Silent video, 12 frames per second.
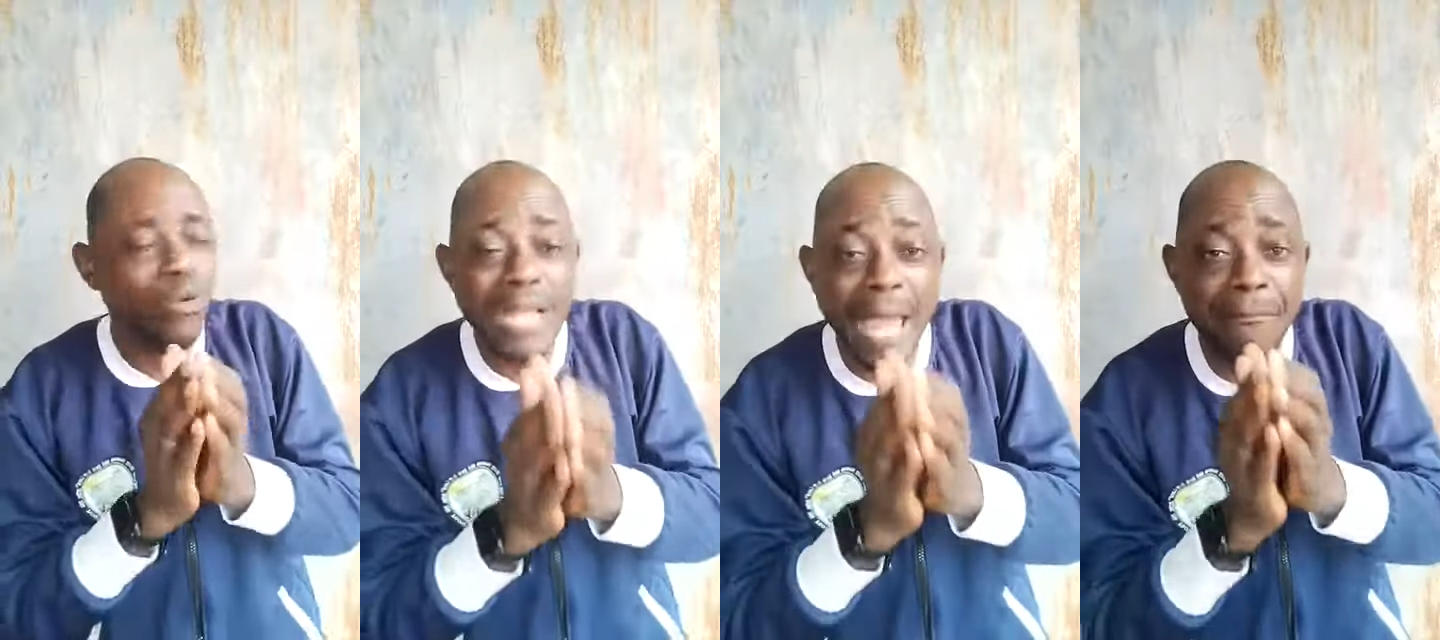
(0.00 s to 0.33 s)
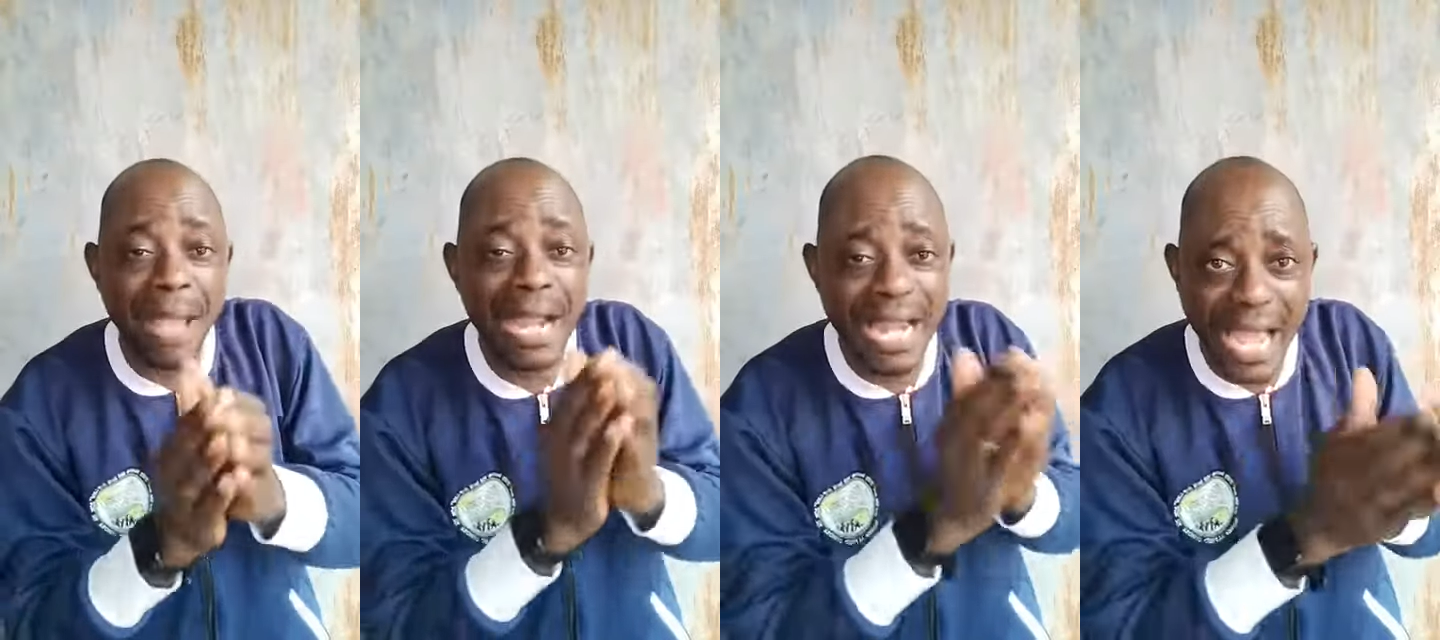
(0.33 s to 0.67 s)

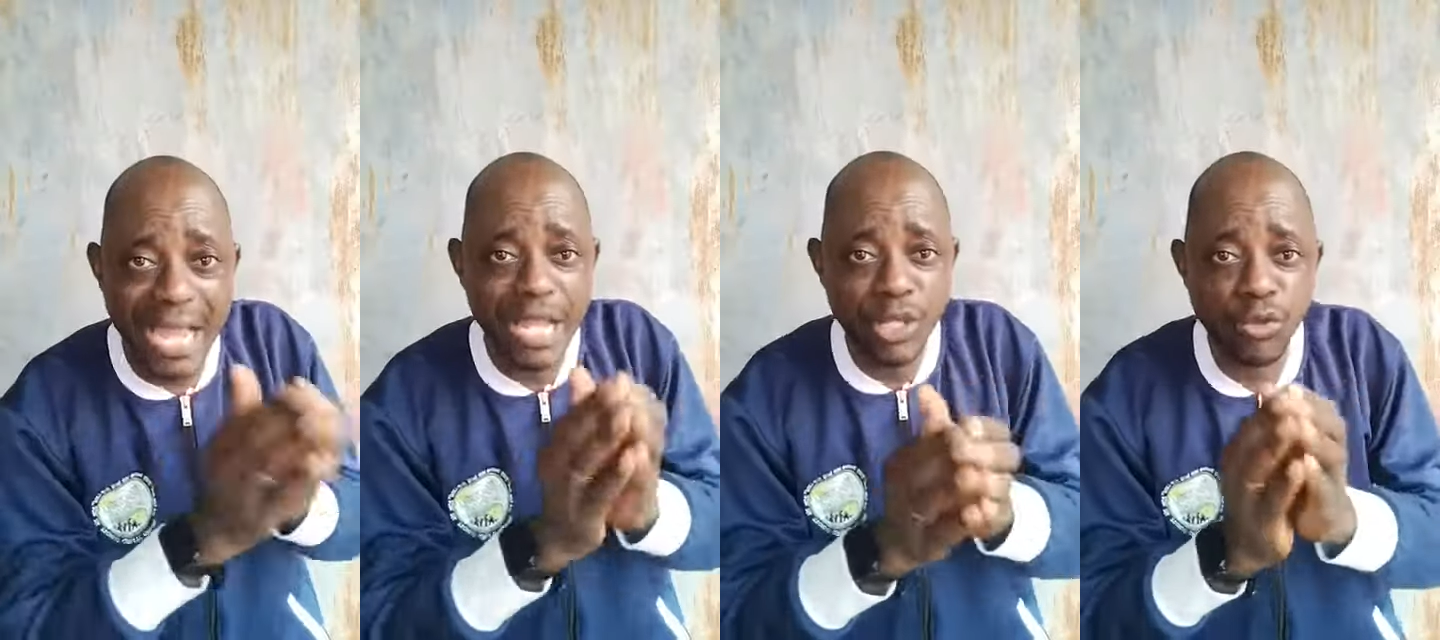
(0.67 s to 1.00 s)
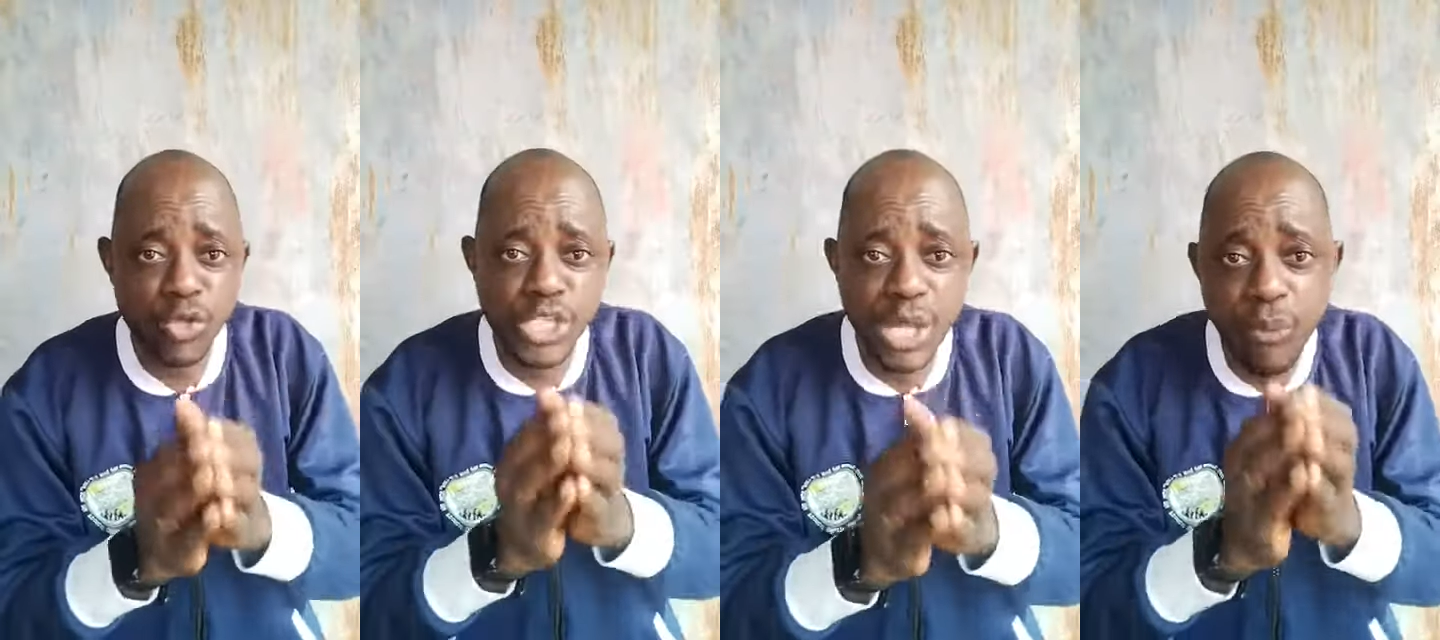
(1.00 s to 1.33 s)
line by line
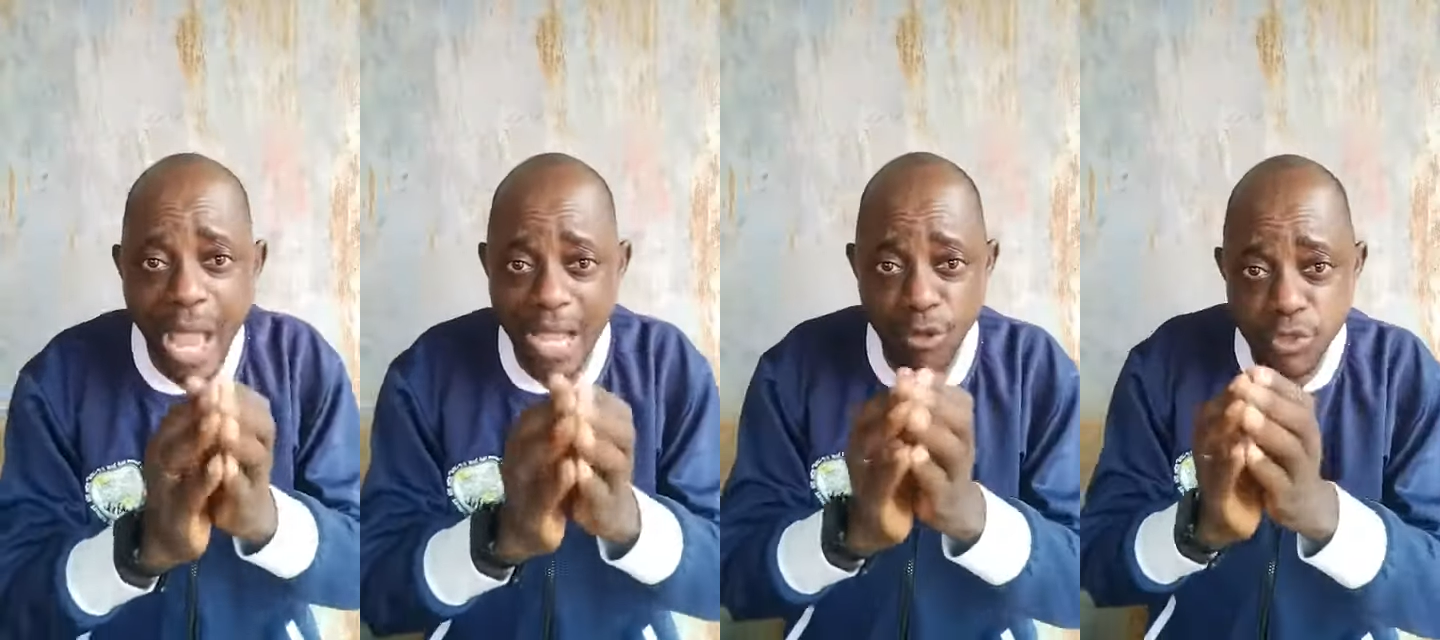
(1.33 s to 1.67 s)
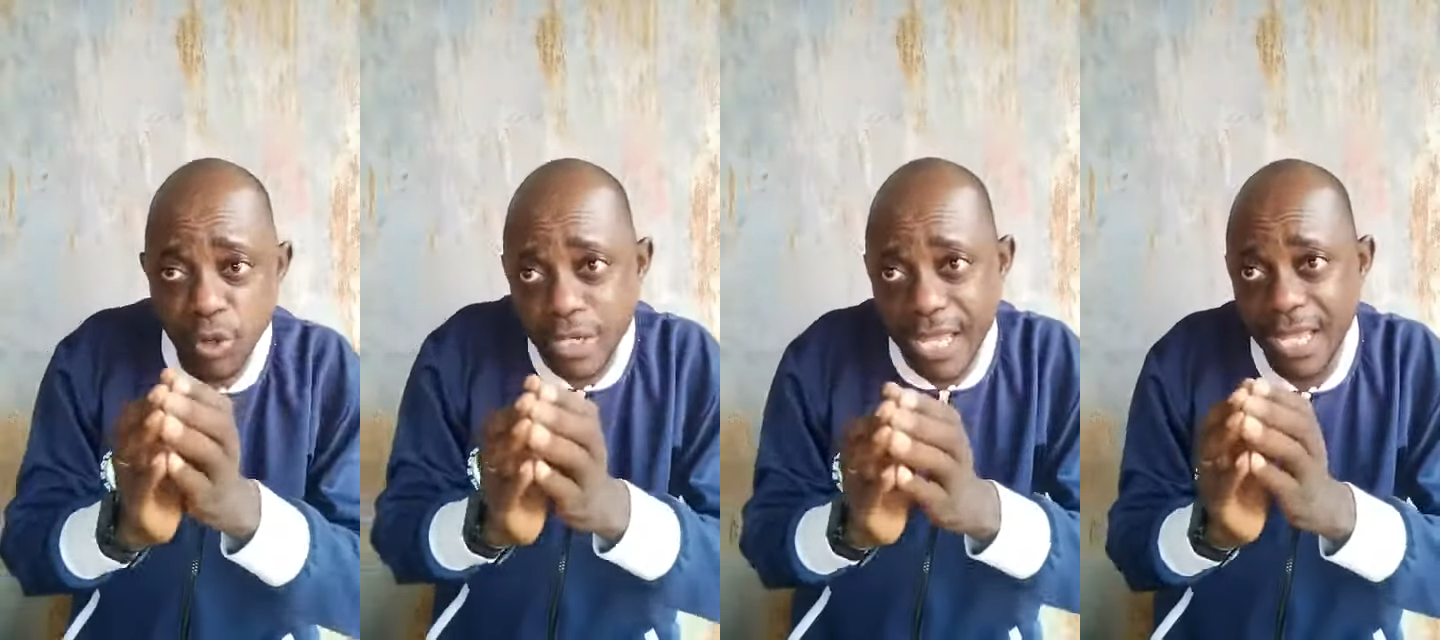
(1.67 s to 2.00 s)
to see where it
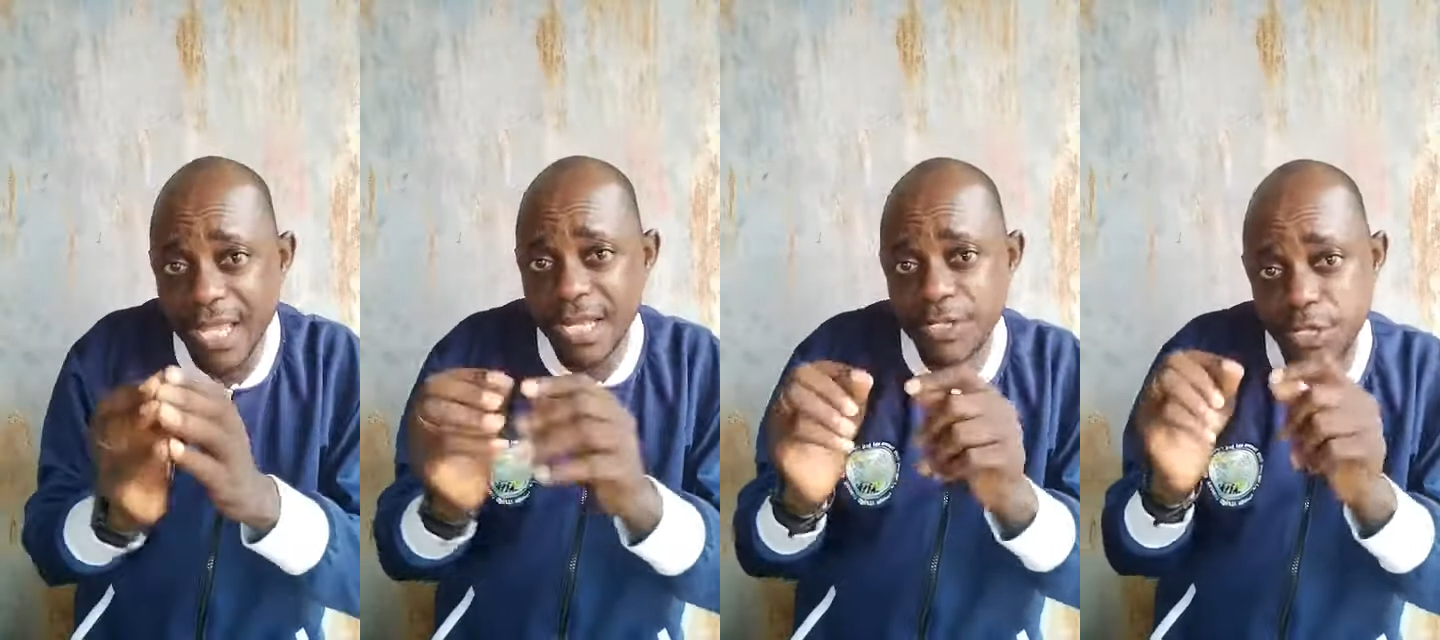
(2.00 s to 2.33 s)
was okay,